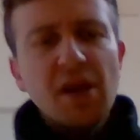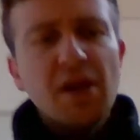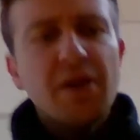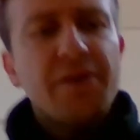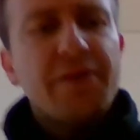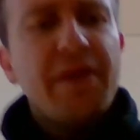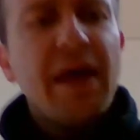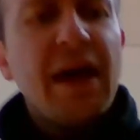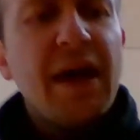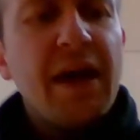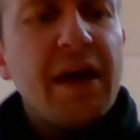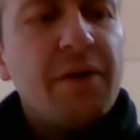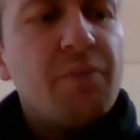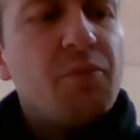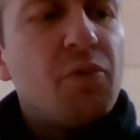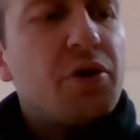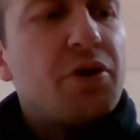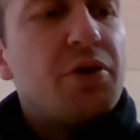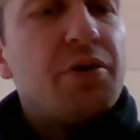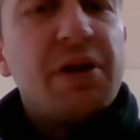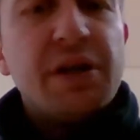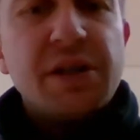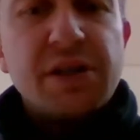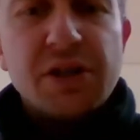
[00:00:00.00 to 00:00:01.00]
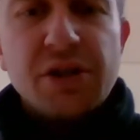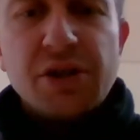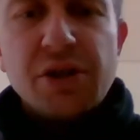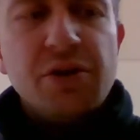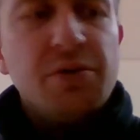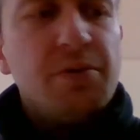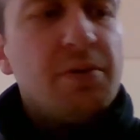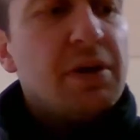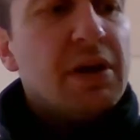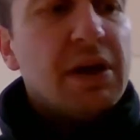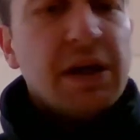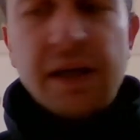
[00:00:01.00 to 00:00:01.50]
Then what you need to
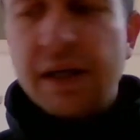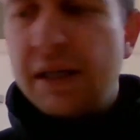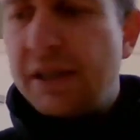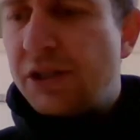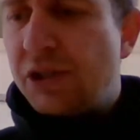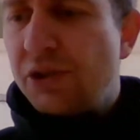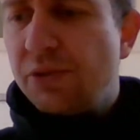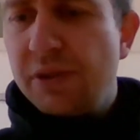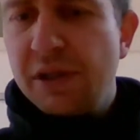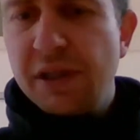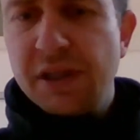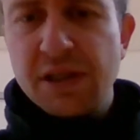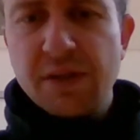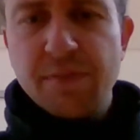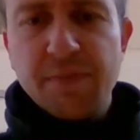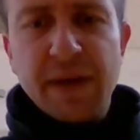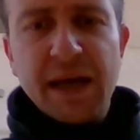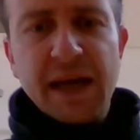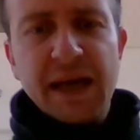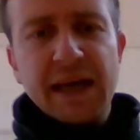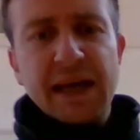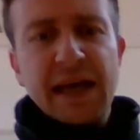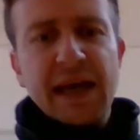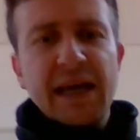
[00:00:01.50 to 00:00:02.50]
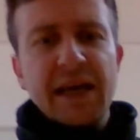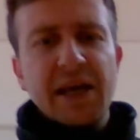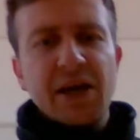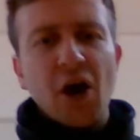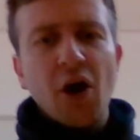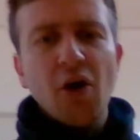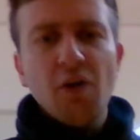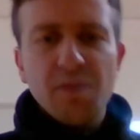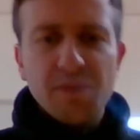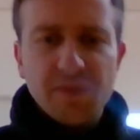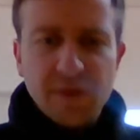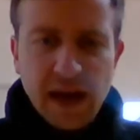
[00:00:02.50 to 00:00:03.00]
do is you need to make a
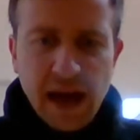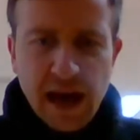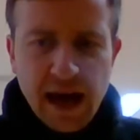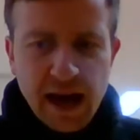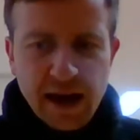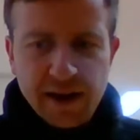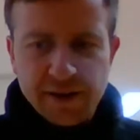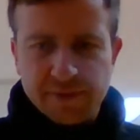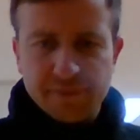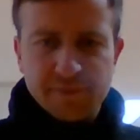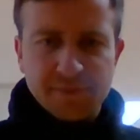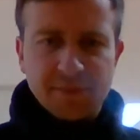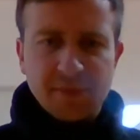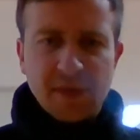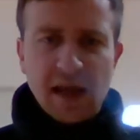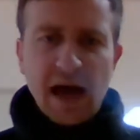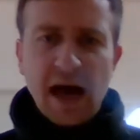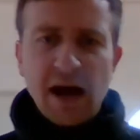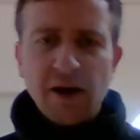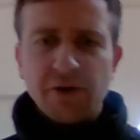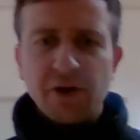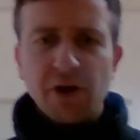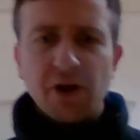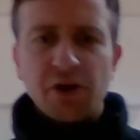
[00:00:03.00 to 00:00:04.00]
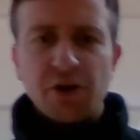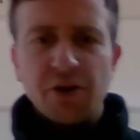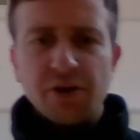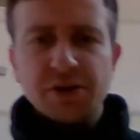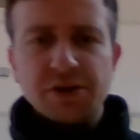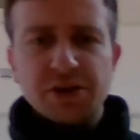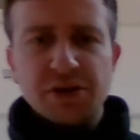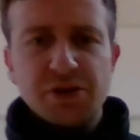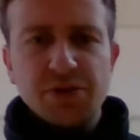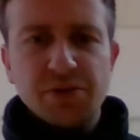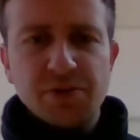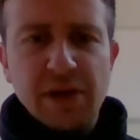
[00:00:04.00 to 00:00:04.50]
golf card. How you're going
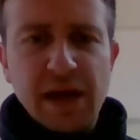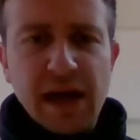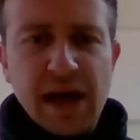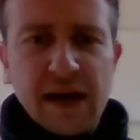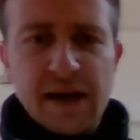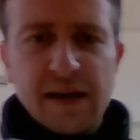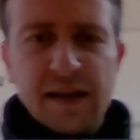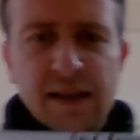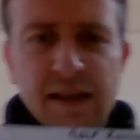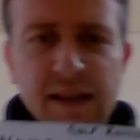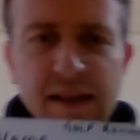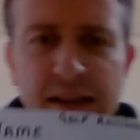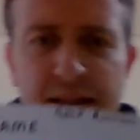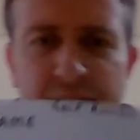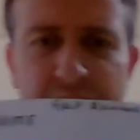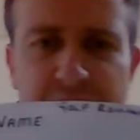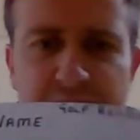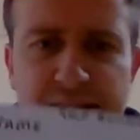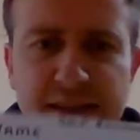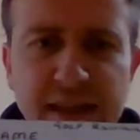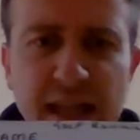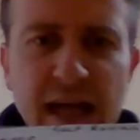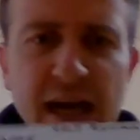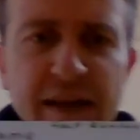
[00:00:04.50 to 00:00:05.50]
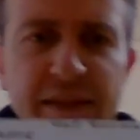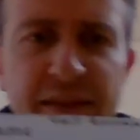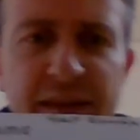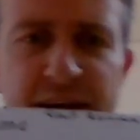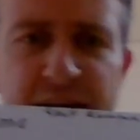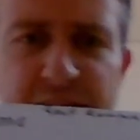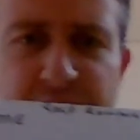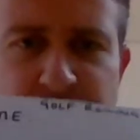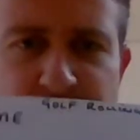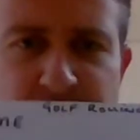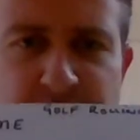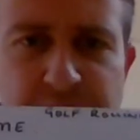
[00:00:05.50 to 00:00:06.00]
to do that is like
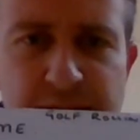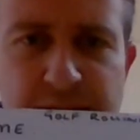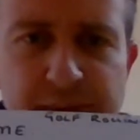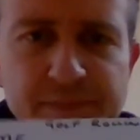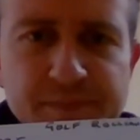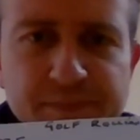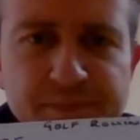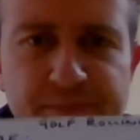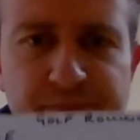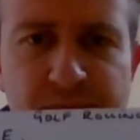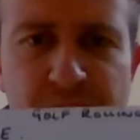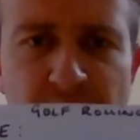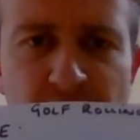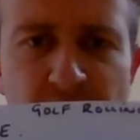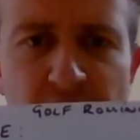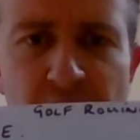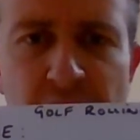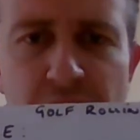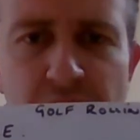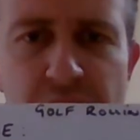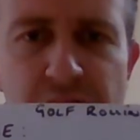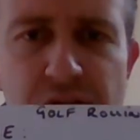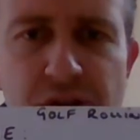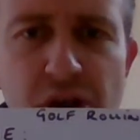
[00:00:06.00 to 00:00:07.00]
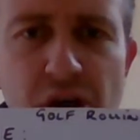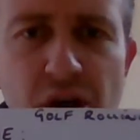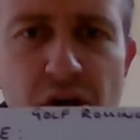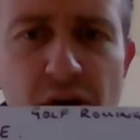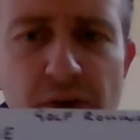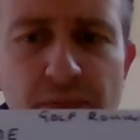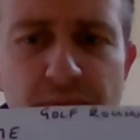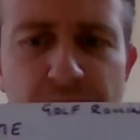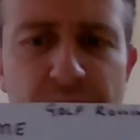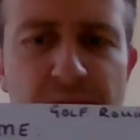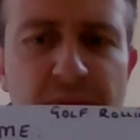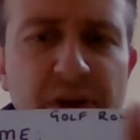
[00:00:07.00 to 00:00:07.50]
this.
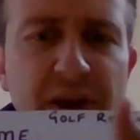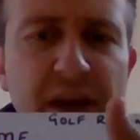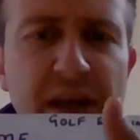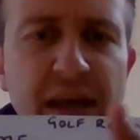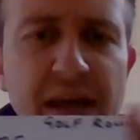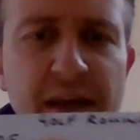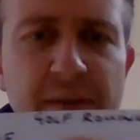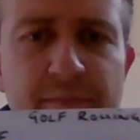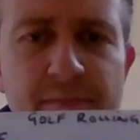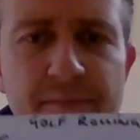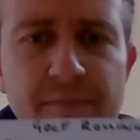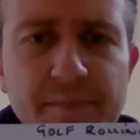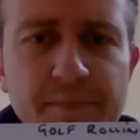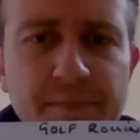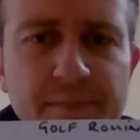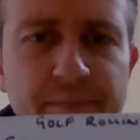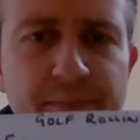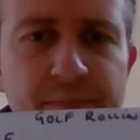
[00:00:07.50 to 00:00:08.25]
So name,